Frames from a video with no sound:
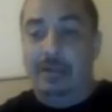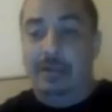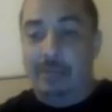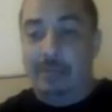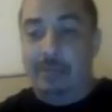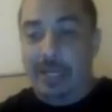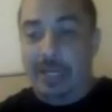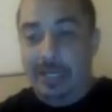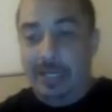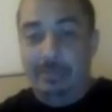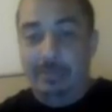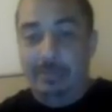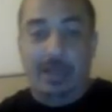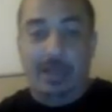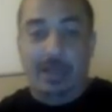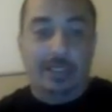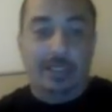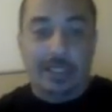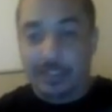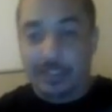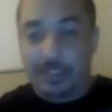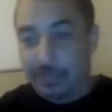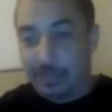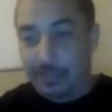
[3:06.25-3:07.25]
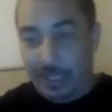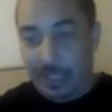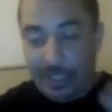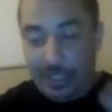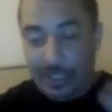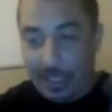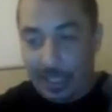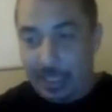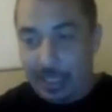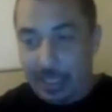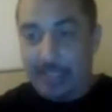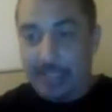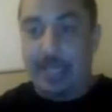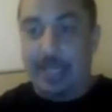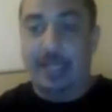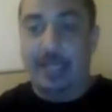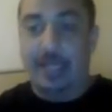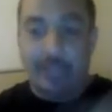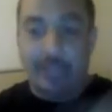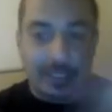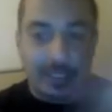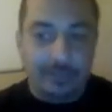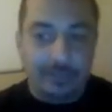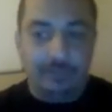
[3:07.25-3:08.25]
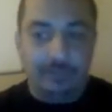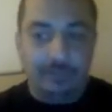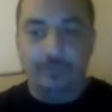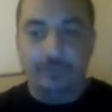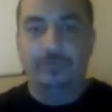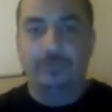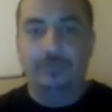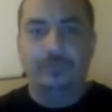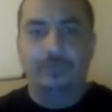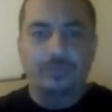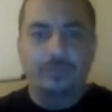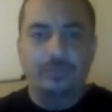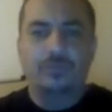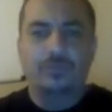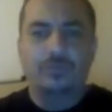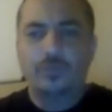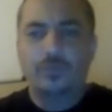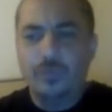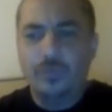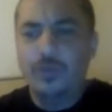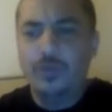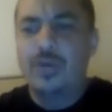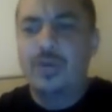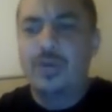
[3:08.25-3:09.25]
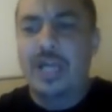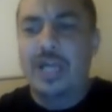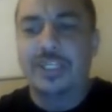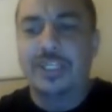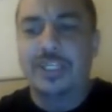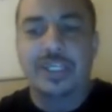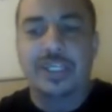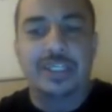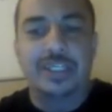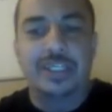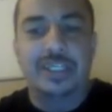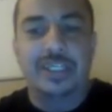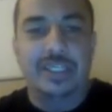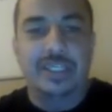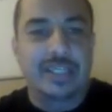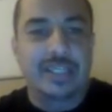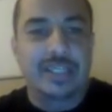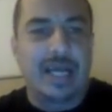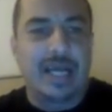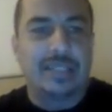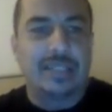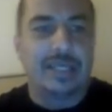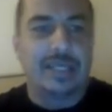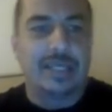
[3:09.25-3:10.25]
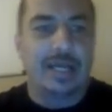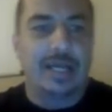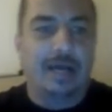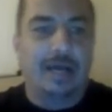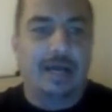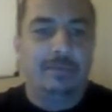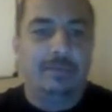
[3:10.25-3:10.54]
my email list or anything like that, then you actually get to see this content.